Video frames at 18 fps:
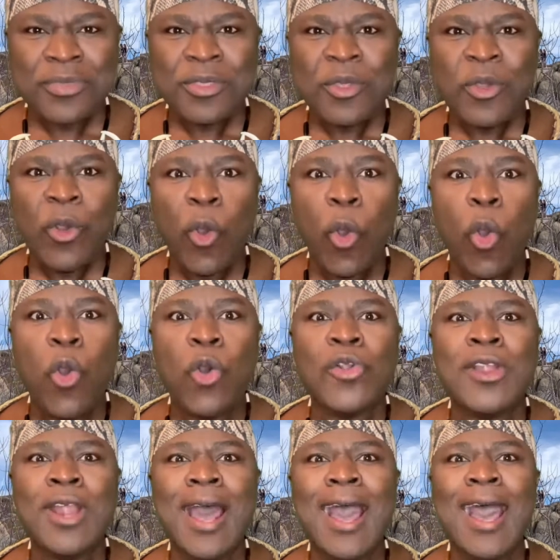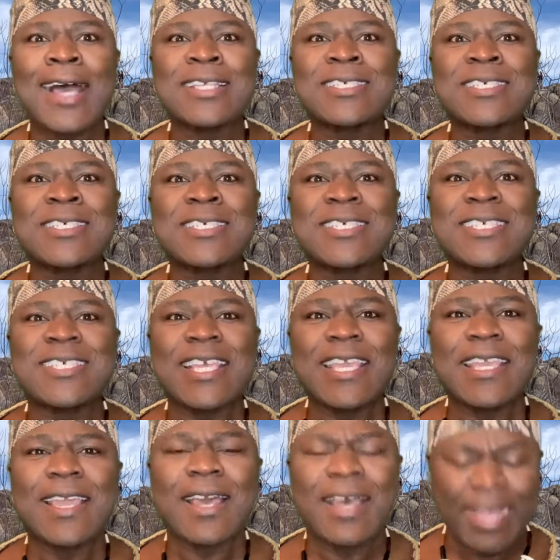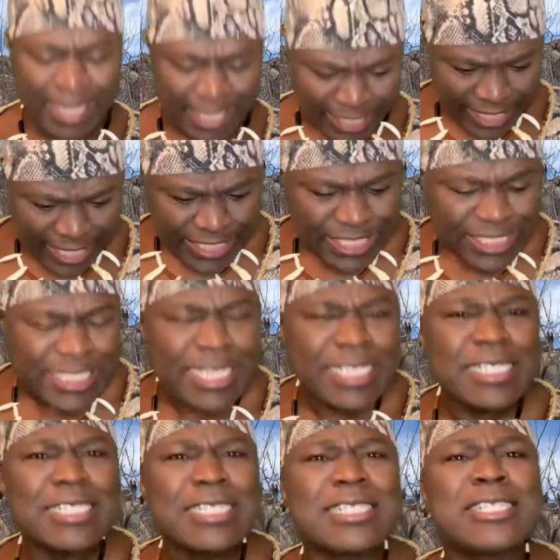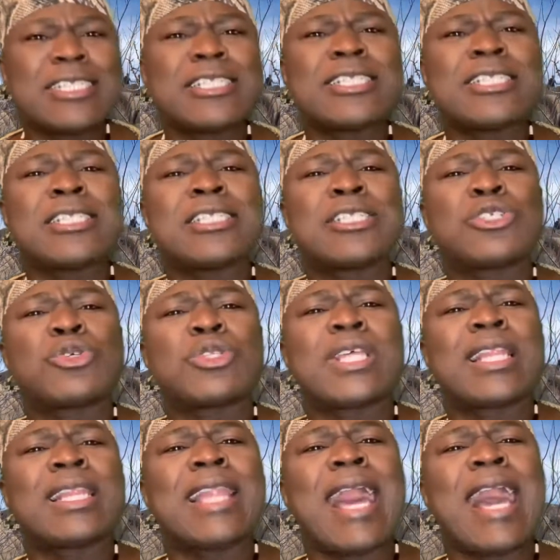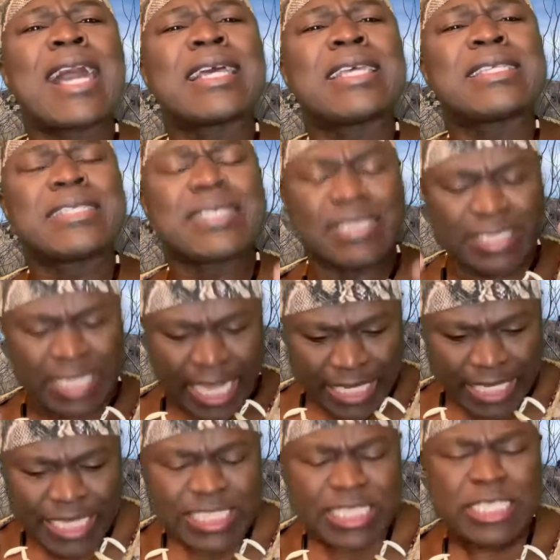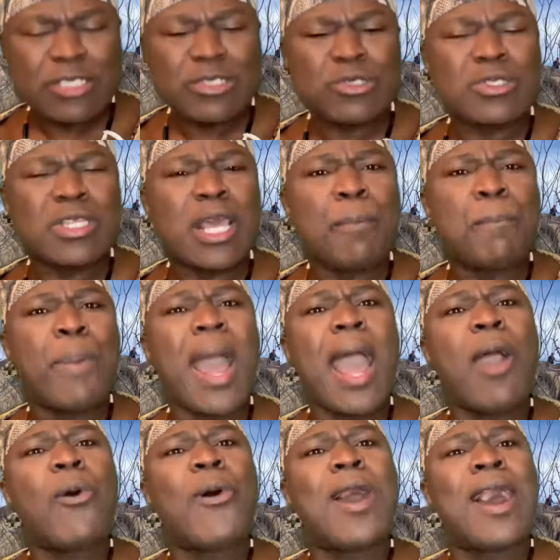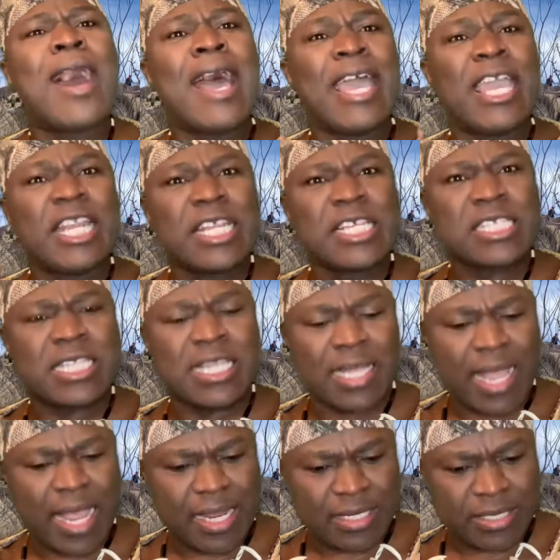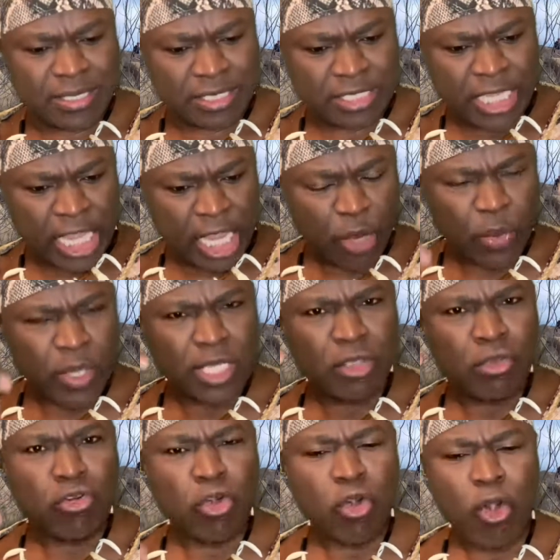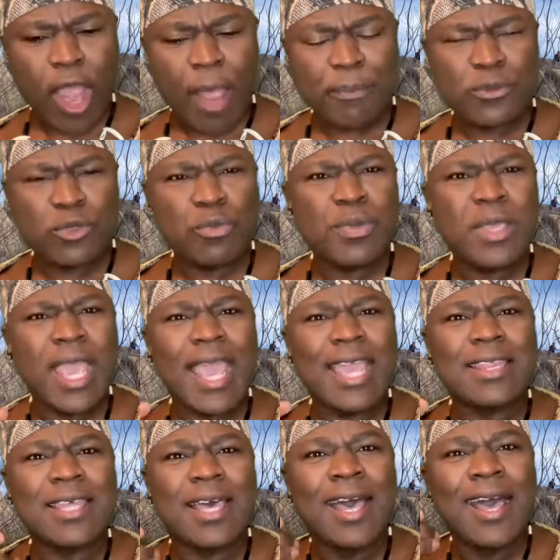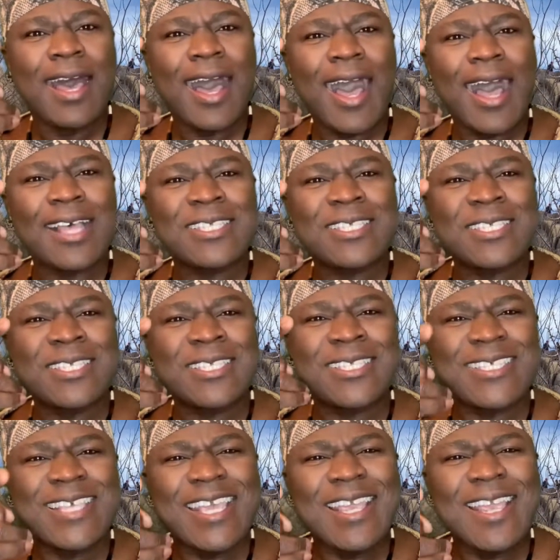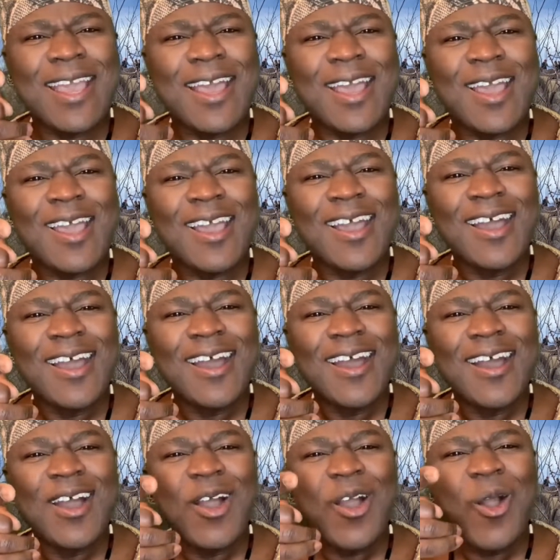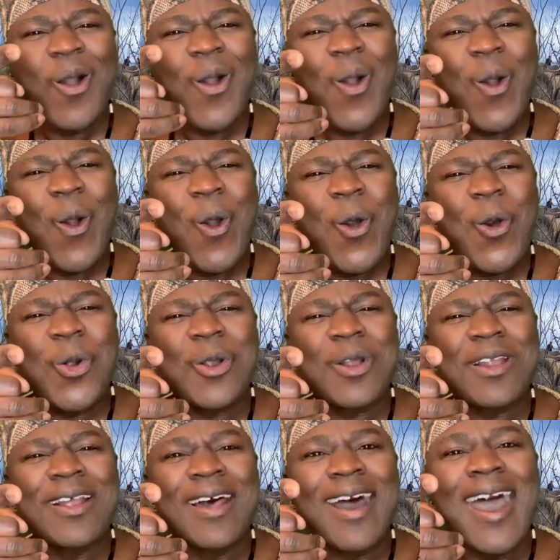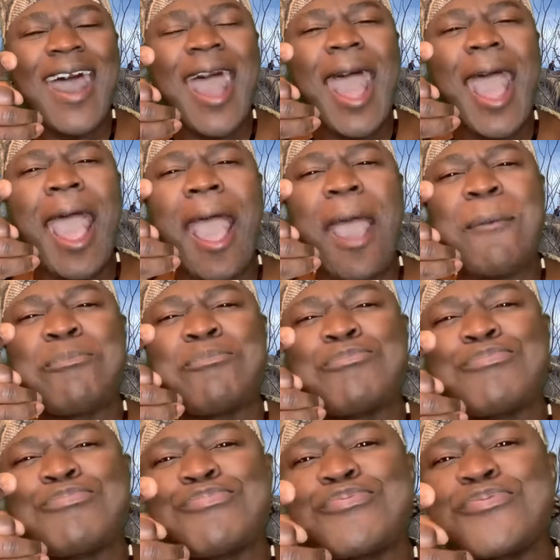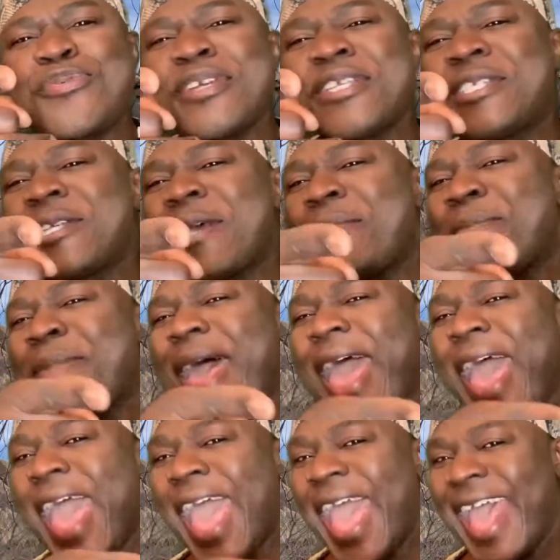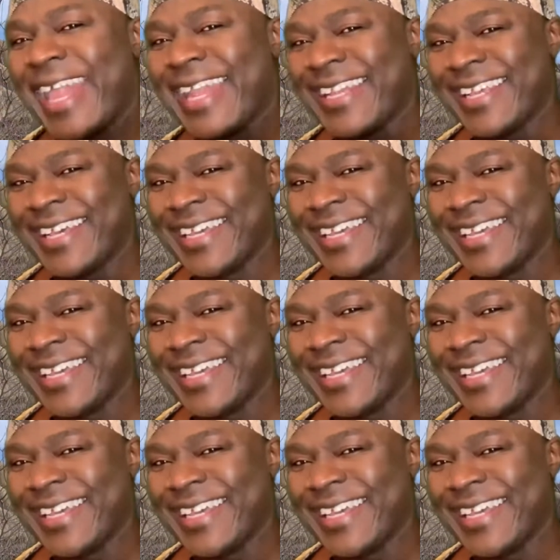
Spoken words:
or a singer? Listen to the lungs. Listen to the power in his lungs. He will grow up to be either a singer or a preacher man.